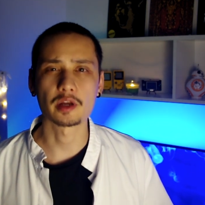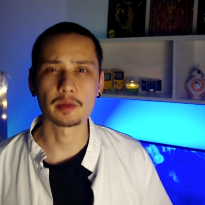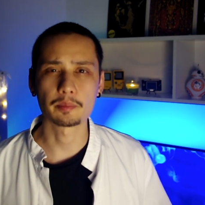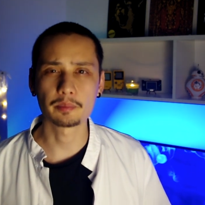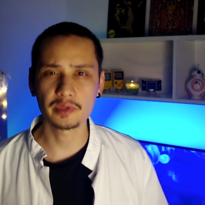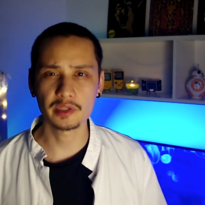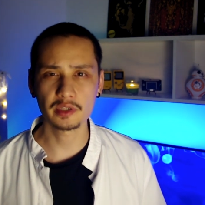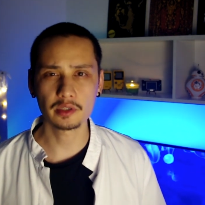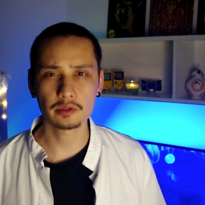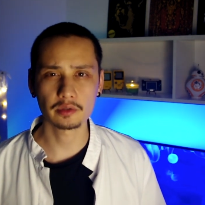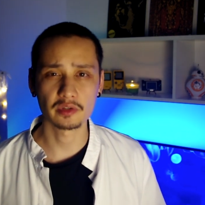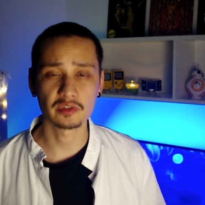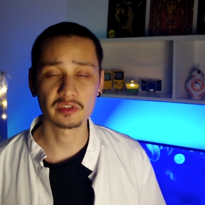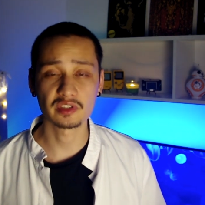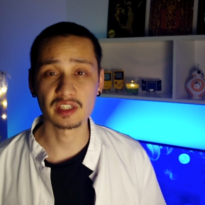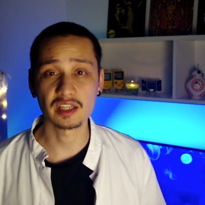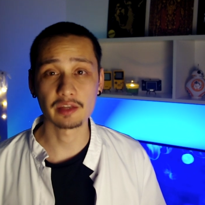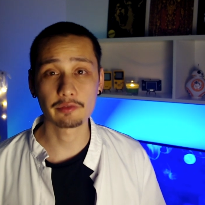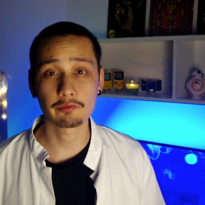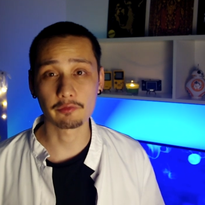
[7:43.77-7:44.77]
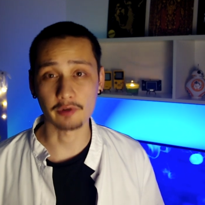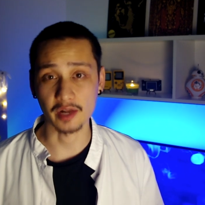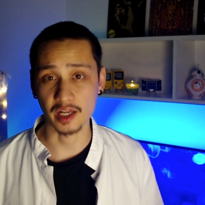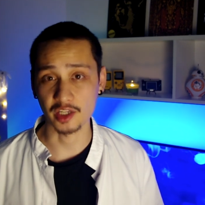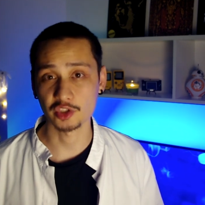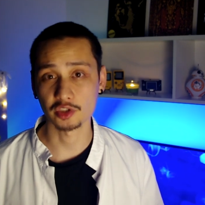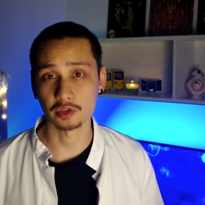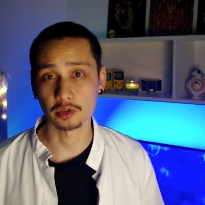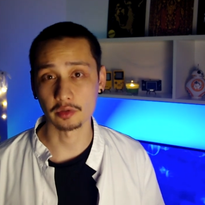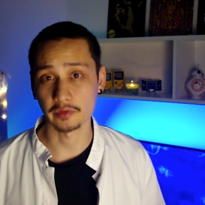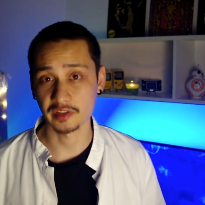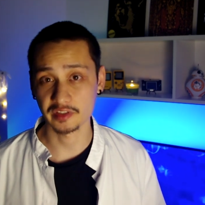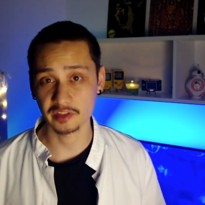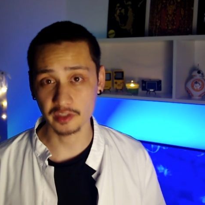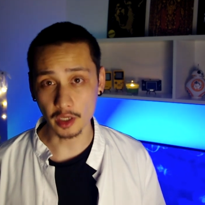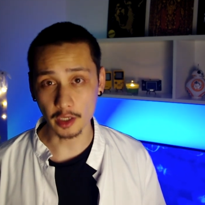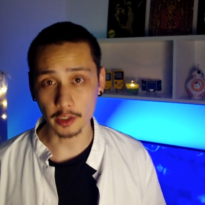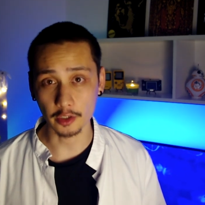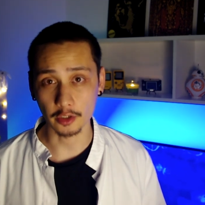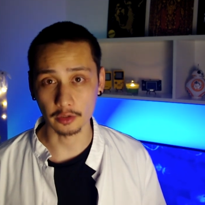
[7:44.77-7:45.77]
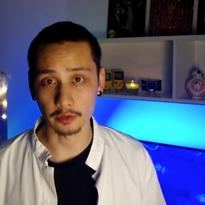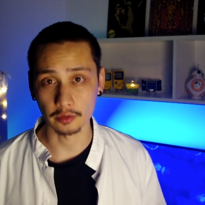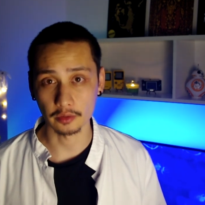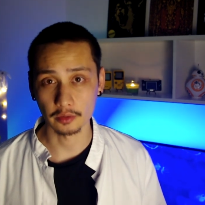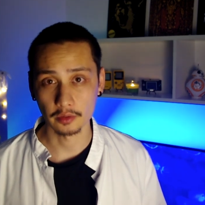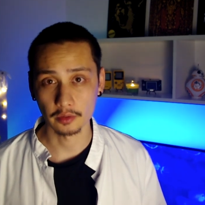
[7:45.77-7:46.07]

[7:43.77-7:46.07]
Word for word: appearance in a fraction of a second,